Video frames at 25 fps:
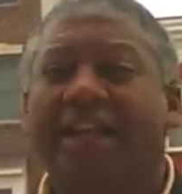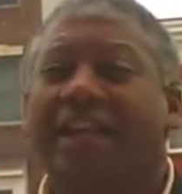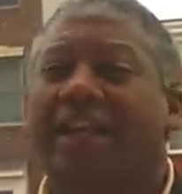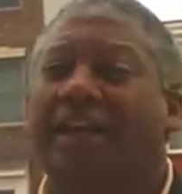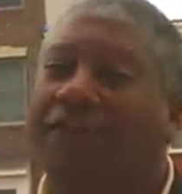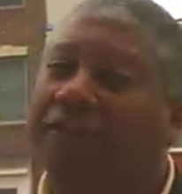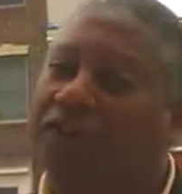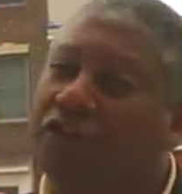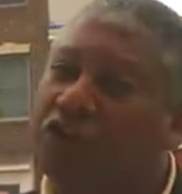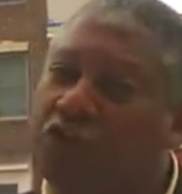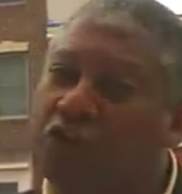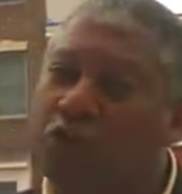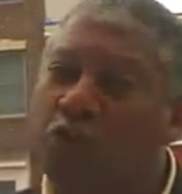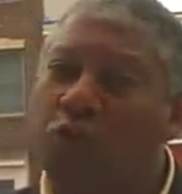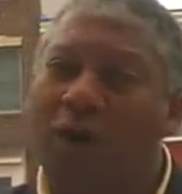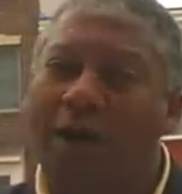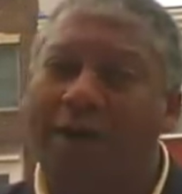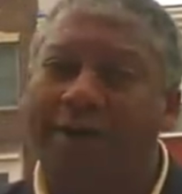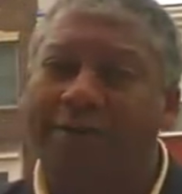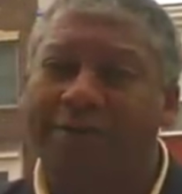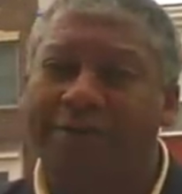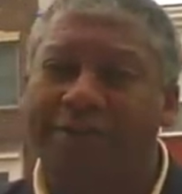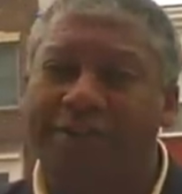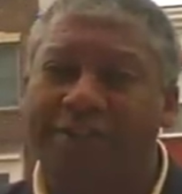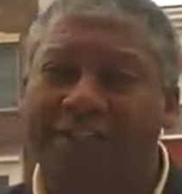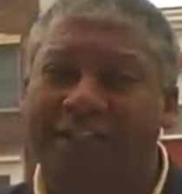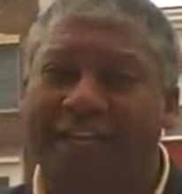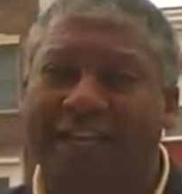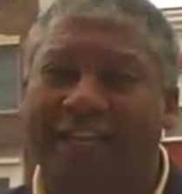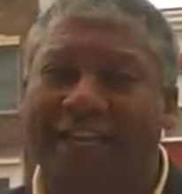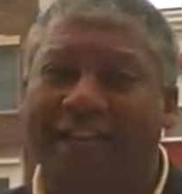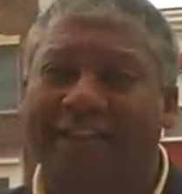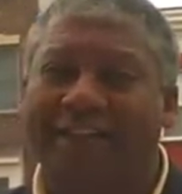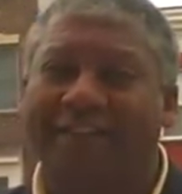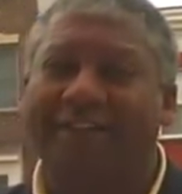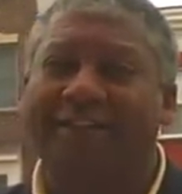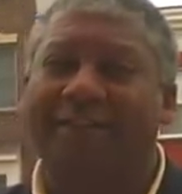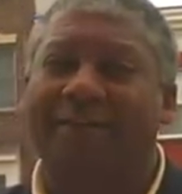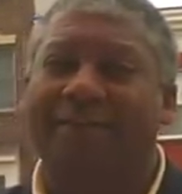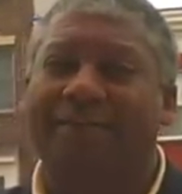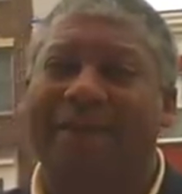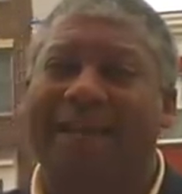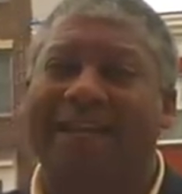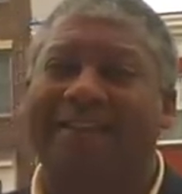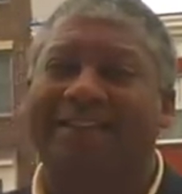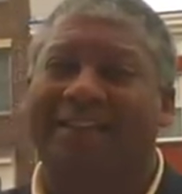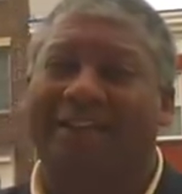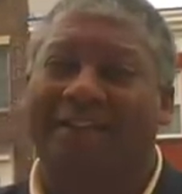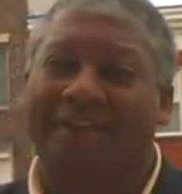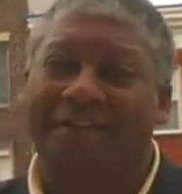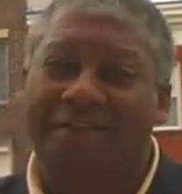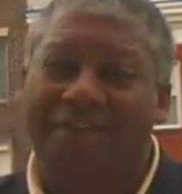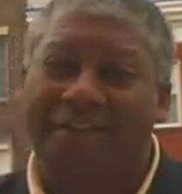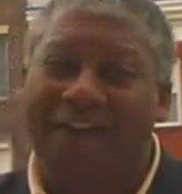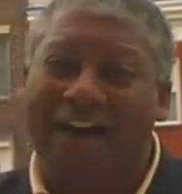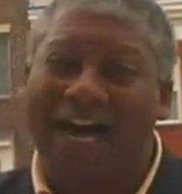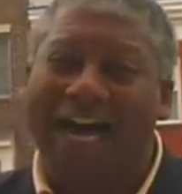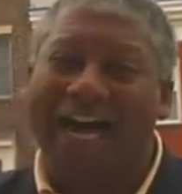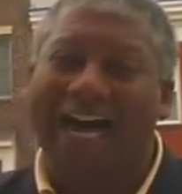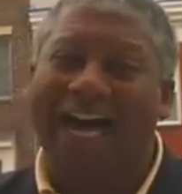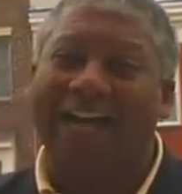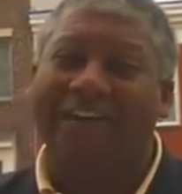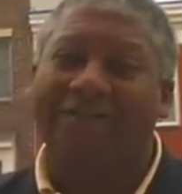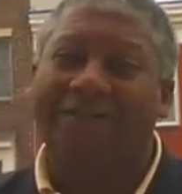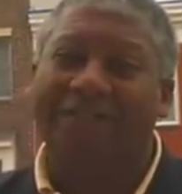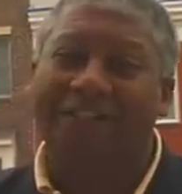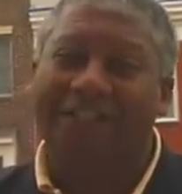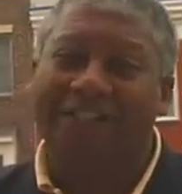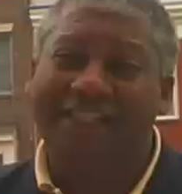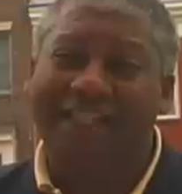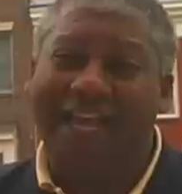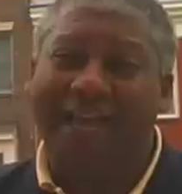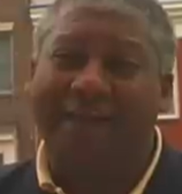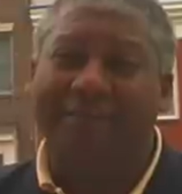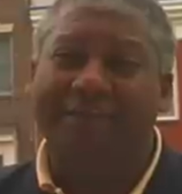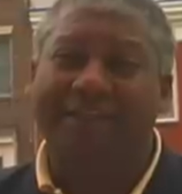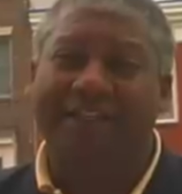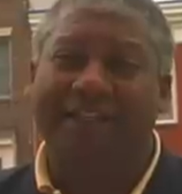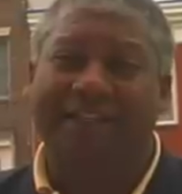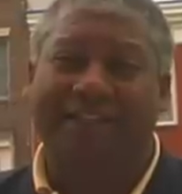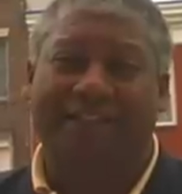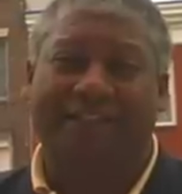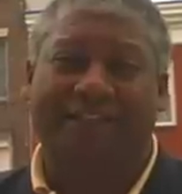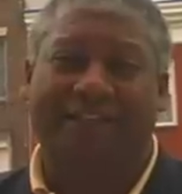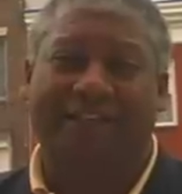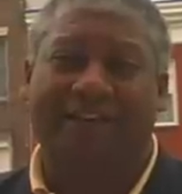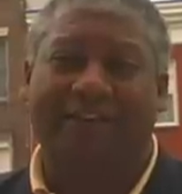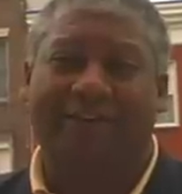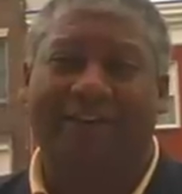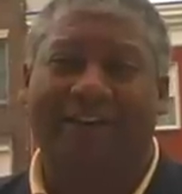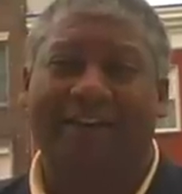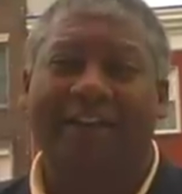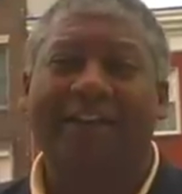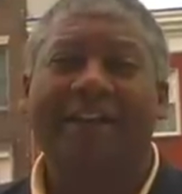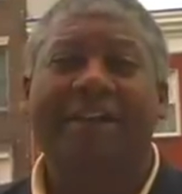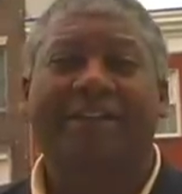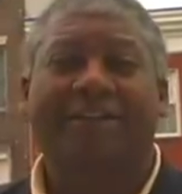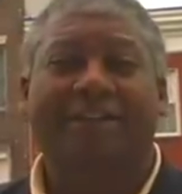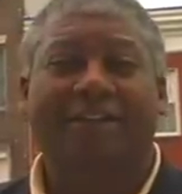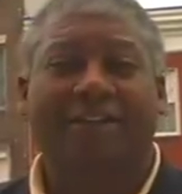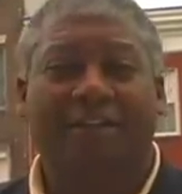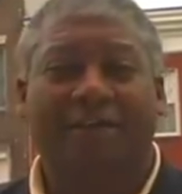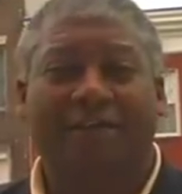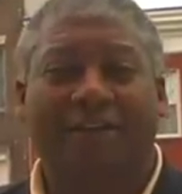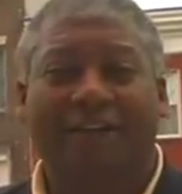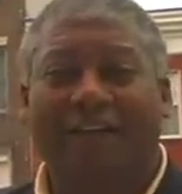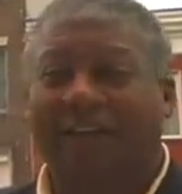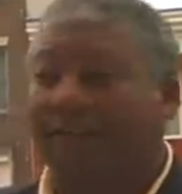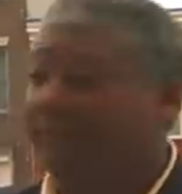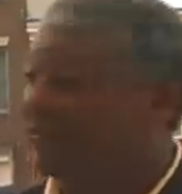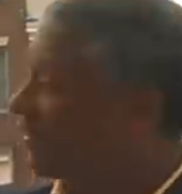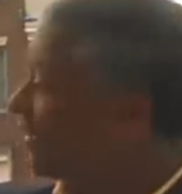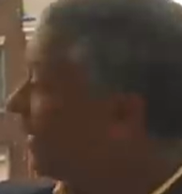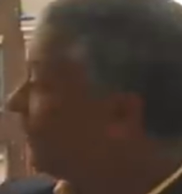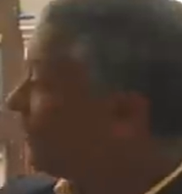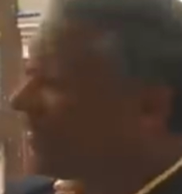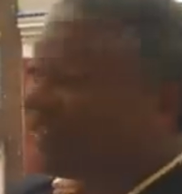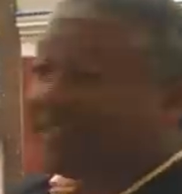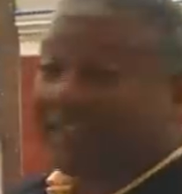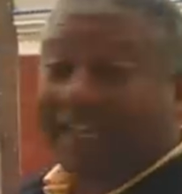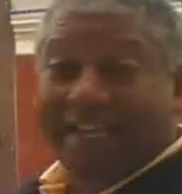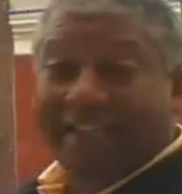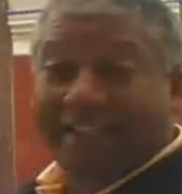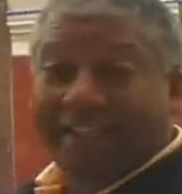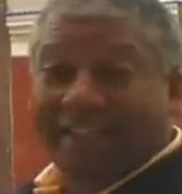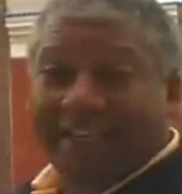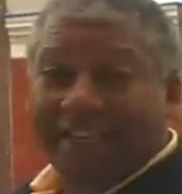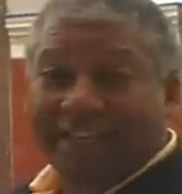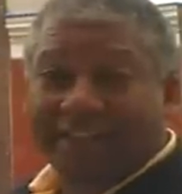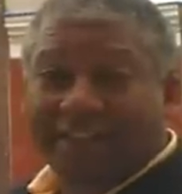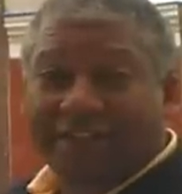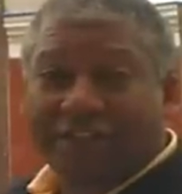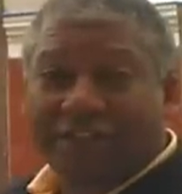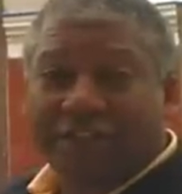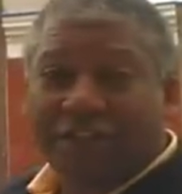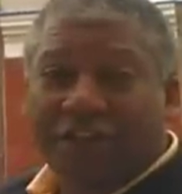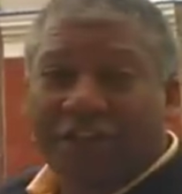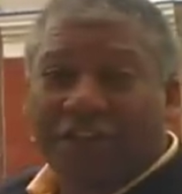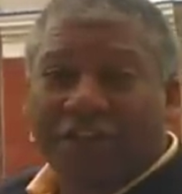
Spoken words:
If you understand the basic 5 steps necessary to develop something like this,